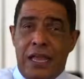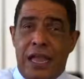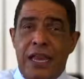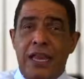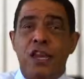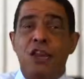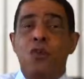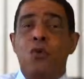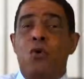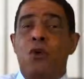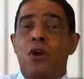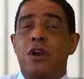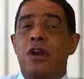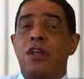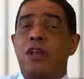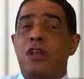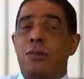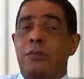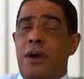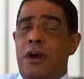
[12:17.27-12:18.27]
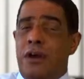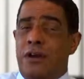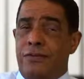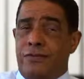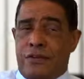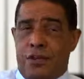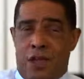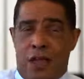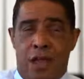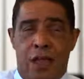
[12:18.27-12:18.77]
an inordinate amount
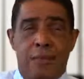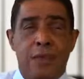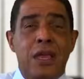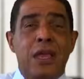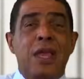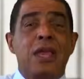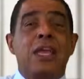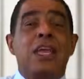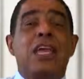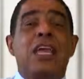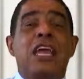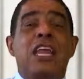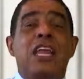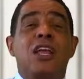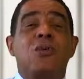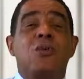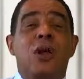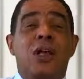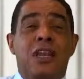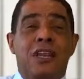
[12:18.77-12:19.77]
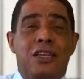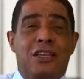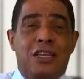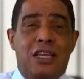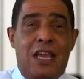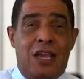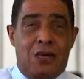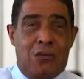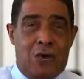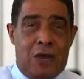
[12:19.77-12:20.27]
of time getting ready
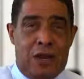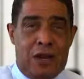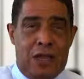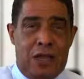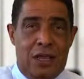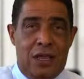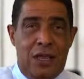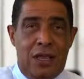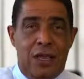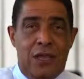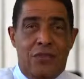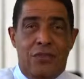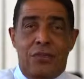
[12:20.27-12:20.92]
to get ready.